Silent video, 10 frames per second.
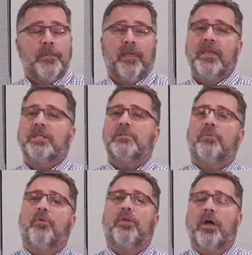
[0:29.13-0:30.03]
I think it's
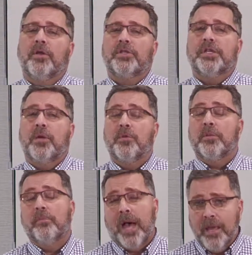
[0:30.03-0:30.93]
important to understand what
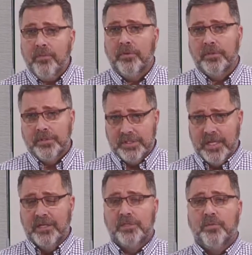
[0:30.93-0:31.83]
the Bible
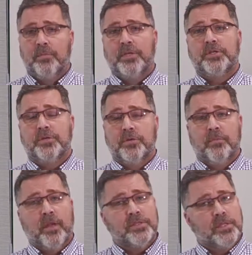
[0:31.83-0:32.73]
says would be true
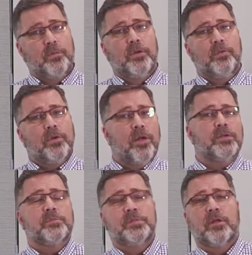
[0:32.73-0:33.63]
about someone who
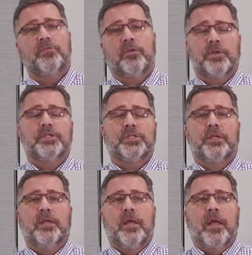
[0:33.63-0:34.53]
calls himself a
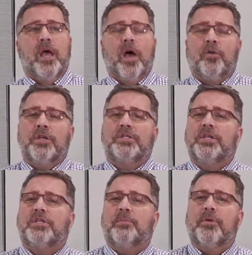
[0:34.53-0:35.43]
Christian. A
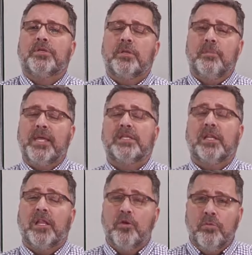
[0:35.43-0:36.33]
Christian is a person
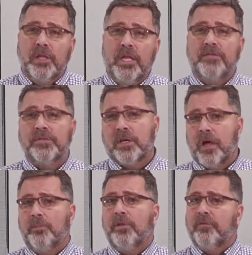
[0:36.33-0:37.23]
basically who believes a
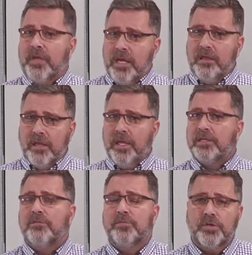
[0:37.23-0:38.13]
couple of key
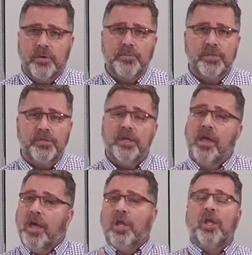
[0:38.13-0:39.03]
things from scriptures.
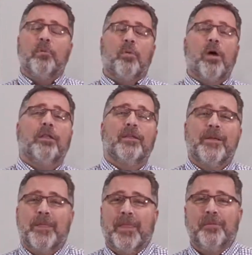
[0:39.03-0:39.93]
Number one,
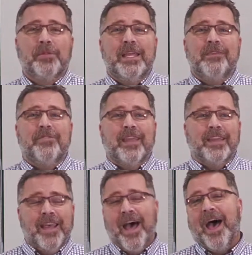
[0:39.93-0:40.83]
they believe that
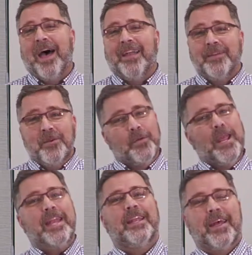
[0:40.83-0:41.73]
God
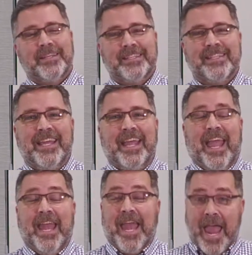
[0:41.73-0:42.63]
created us.
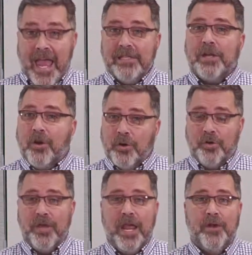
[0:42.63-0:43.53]
And as our
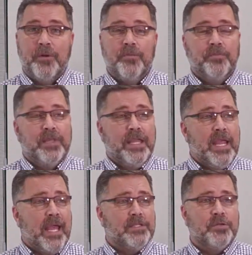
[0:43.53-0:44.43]
creator,
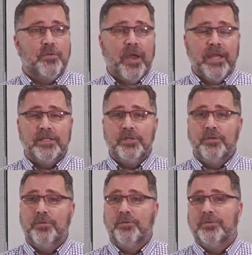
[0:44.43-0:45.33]
he has the right
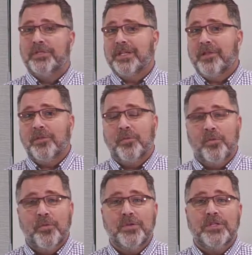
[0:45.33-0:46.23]
to set the
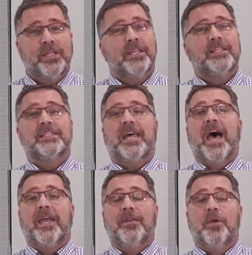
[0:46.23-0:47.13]
rules and to
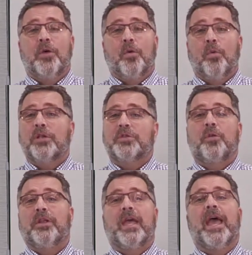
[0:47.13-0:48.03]
decide what's
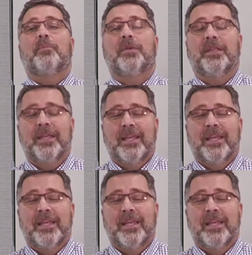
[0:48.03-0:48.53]
going to happen.